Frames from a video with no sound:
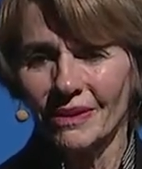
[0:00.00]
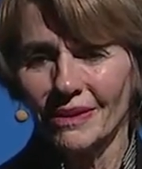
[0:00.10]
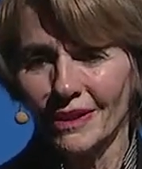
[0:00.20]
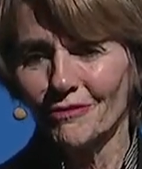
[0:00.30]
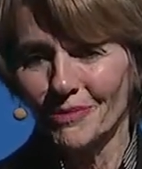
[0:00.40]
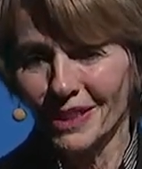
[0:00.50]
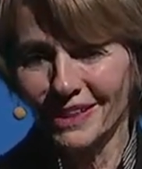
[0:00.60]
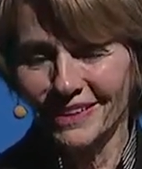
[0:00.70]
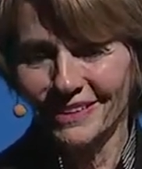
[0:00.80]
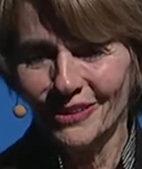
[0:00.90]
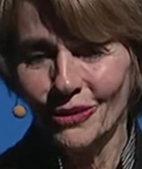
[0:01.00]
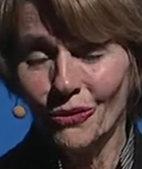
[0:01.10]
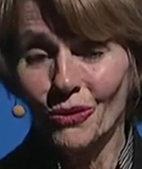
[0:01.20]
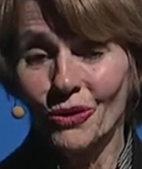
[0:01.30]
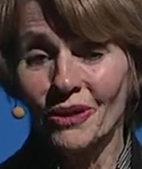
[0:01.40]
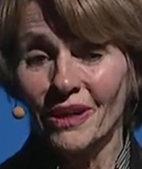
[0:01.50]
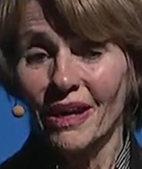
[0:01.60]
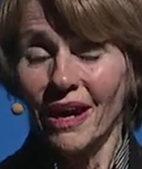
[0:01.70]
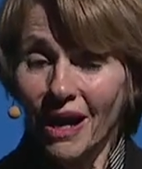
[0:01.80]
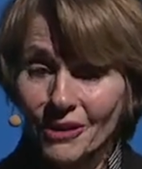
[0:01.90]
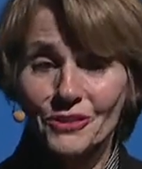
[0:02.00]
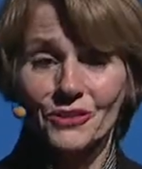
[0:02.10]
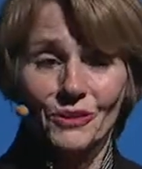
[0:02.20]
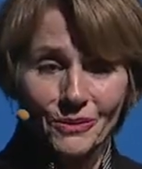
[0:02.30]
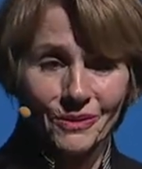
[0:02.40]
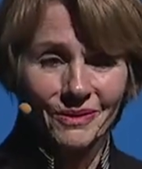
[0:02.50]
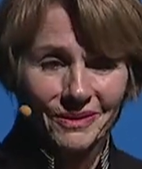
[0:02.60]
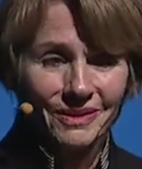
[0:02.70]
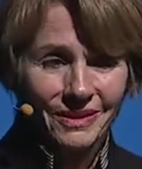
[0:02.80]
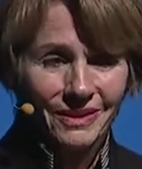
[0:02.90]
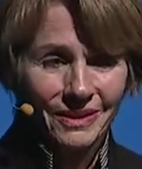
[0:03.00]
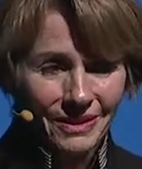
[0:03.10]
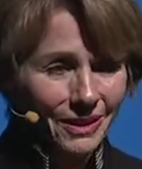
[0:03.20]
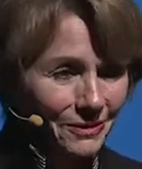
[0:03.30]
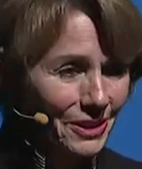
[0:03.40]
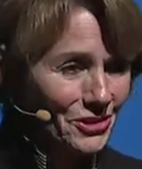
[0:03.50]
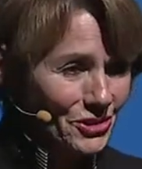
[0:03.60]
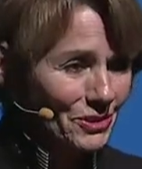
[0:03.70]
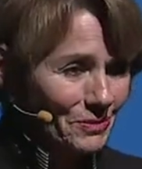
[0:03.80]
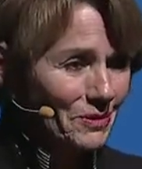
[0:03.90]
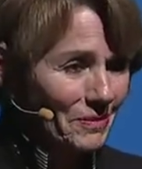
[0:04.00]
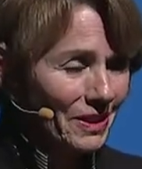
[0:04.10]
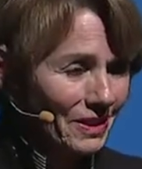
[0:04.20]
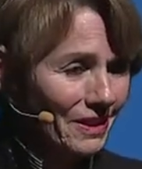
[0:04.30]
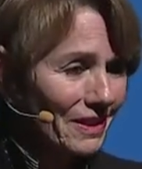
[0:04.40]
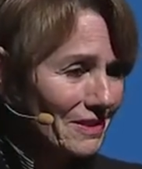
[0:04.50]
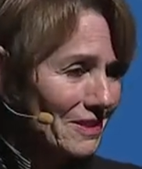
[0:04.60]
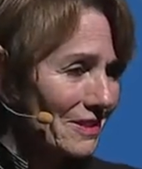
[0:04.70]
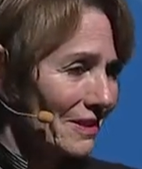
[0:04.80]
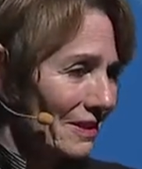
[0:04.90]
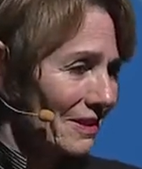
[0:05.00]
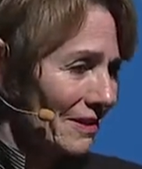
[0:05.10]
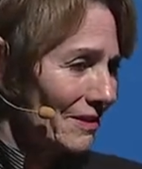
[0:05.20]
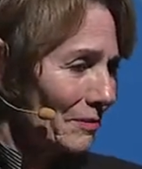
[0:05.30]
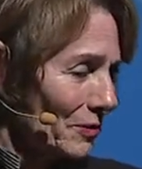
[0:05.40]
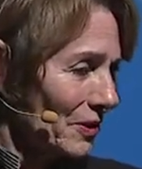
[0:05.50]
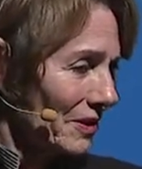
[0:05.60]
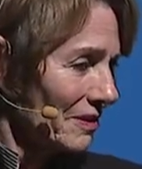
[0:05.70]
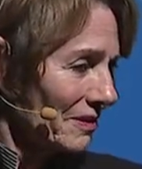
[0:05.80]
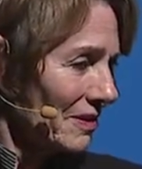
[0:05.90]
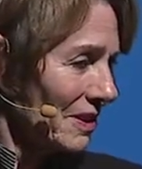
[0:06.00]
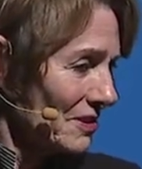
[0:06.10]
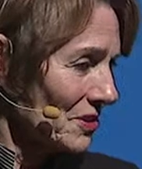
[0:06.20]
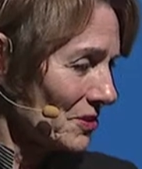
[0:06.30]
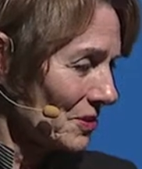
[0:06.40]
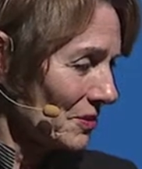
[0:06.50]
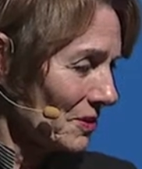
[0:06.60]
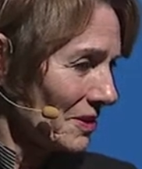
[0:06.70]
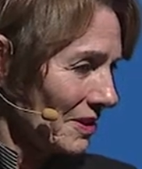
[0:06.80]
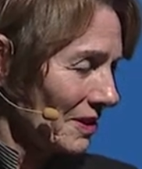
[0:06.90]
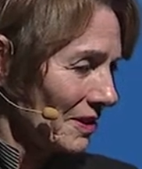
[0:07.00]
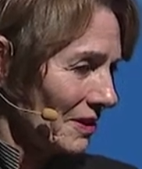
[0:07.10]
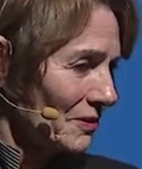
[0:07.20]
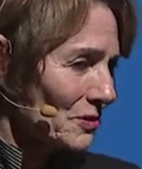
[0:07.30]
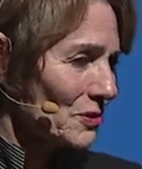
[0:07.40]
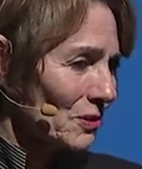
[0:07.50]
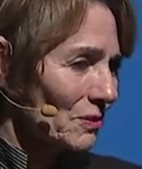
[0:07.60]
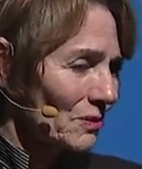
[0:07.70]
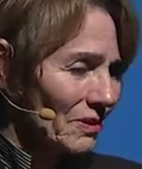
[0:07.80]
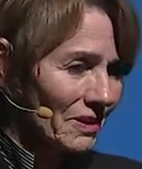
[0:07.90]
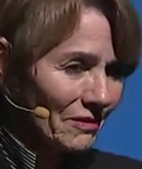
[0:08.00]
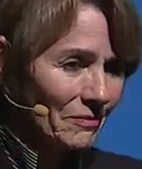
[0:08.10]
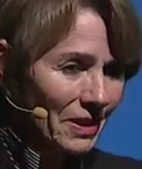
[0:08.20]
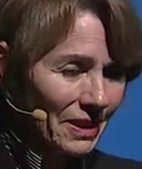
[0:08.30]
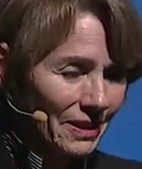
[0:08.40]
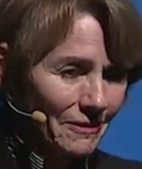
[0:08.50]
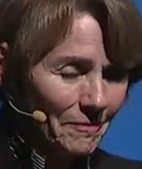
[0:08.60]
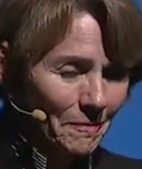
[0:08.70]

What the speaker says: of money, or our soul in our relationship with money, hence the book, The Institute, The Soul of Money.